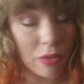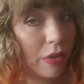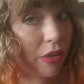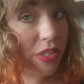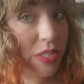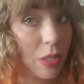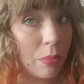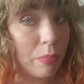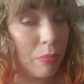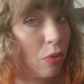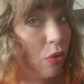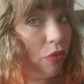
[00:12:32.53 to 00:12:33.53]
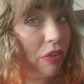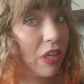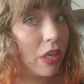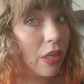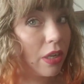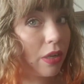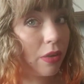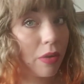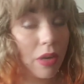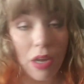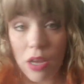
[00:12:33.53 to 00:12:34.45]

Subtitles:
I'm gonna stop boring you,